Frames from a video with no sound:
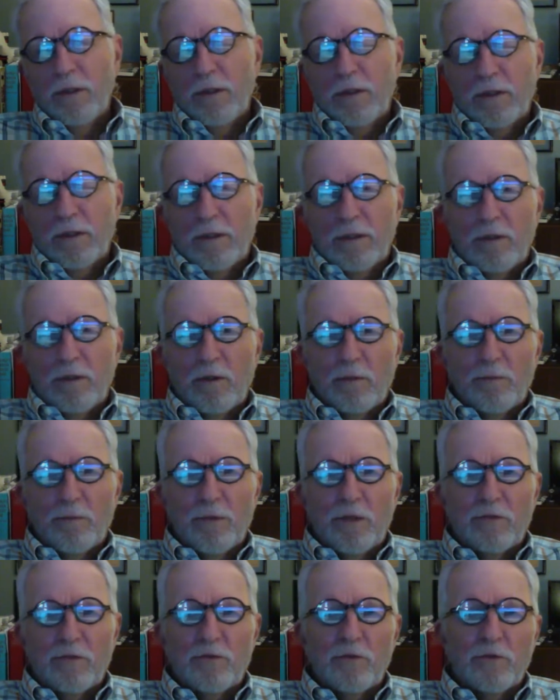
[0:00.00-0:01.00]
And I hope
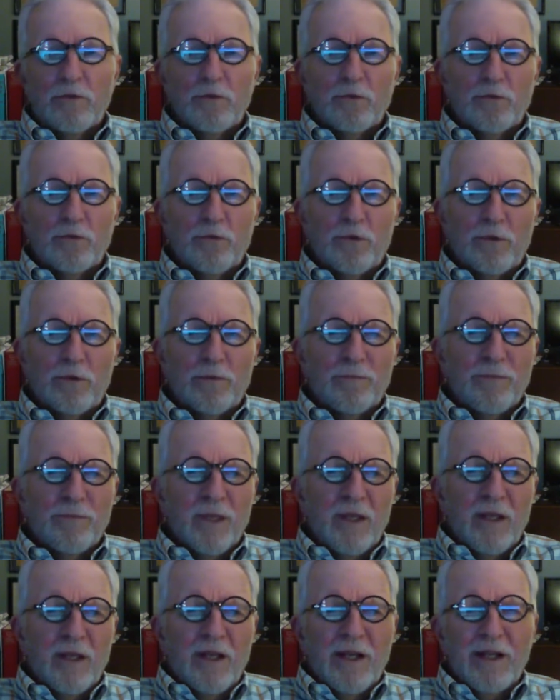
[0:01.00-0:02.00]
that's useful.
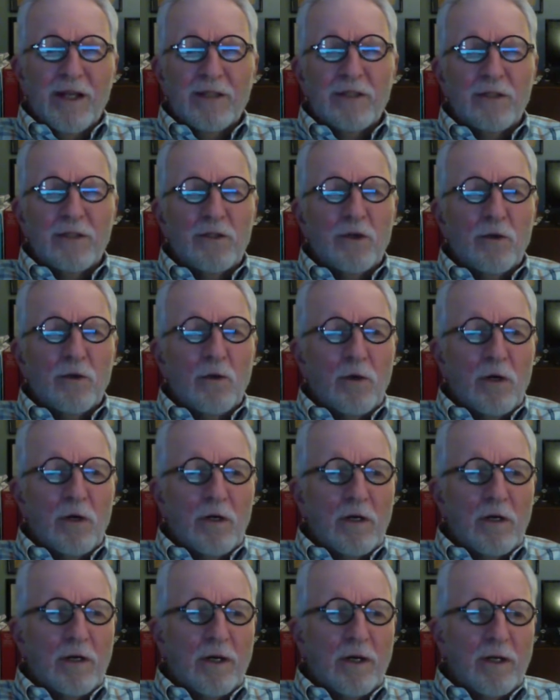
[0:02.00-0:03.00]
I could go
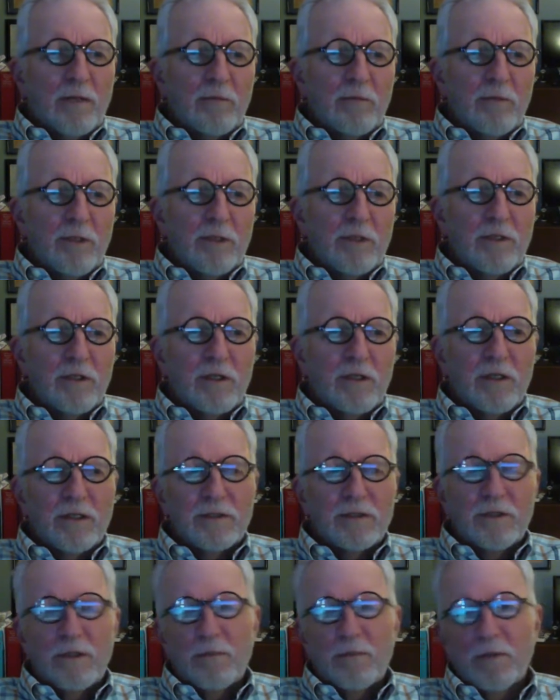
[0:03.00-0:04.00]
on
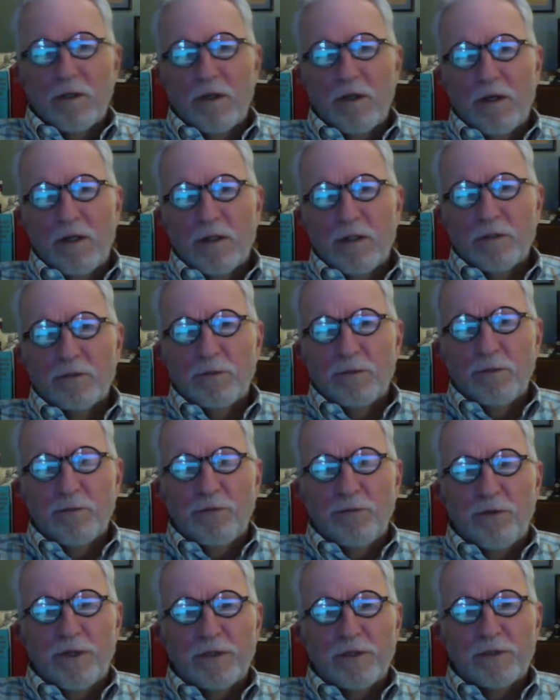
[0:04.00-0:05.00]
because I'm a college
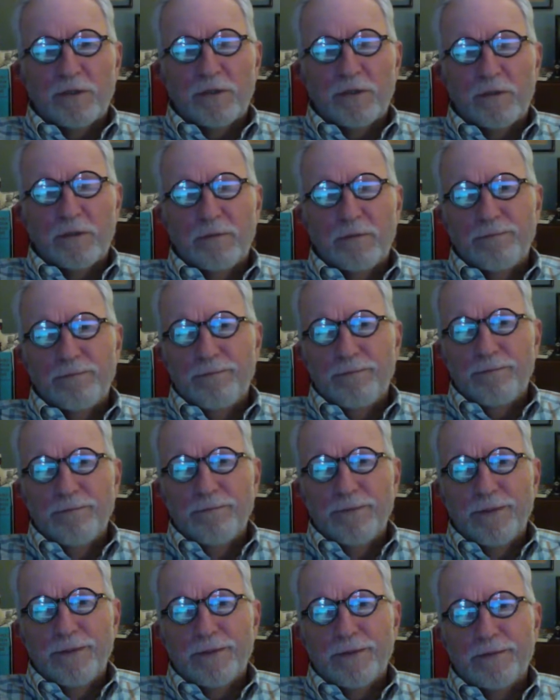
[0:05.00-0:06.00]
professor,
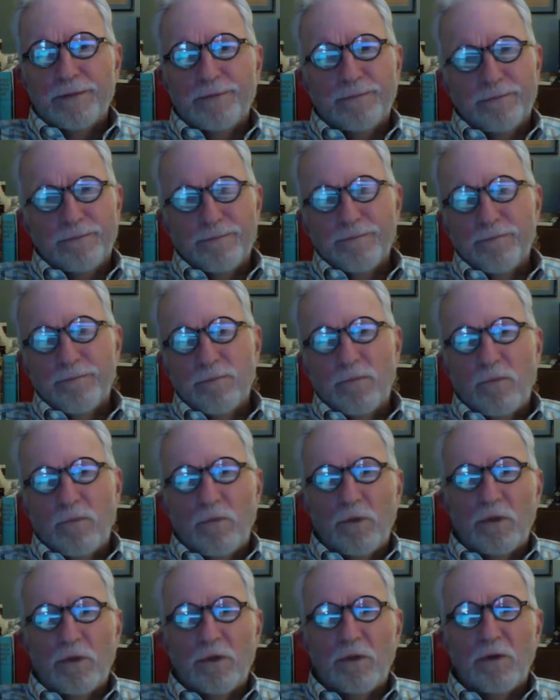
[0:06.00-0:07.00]
and
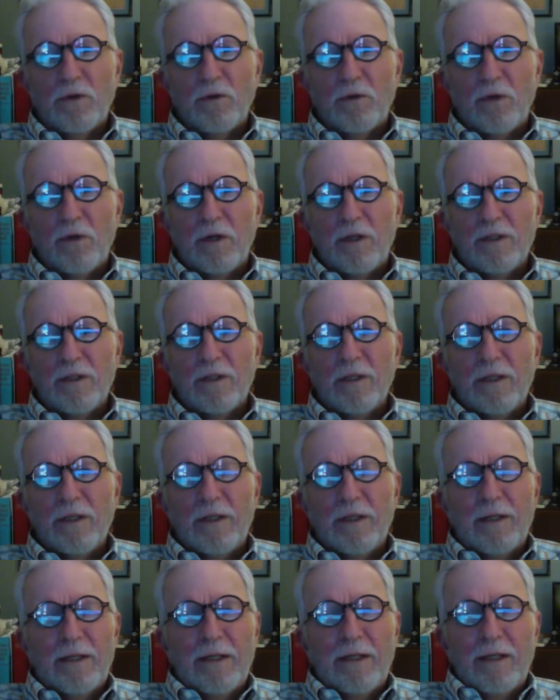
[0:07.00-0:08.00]
we can go on.
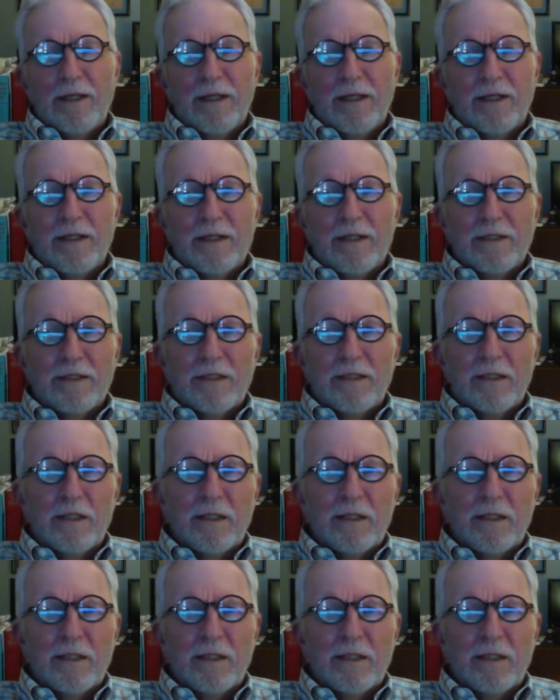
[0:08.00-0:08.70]
And